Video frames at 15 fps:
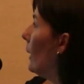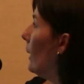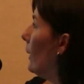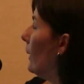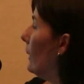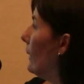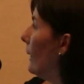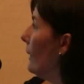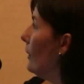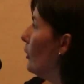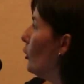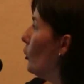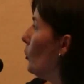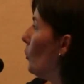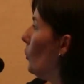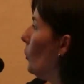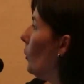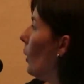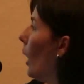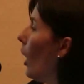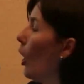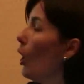it tends to
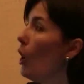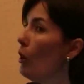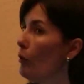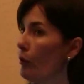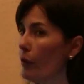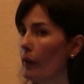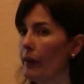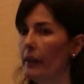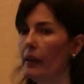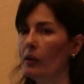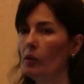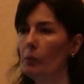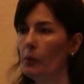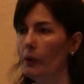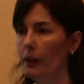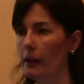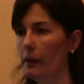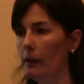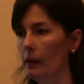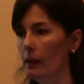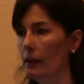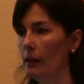over-accommodate.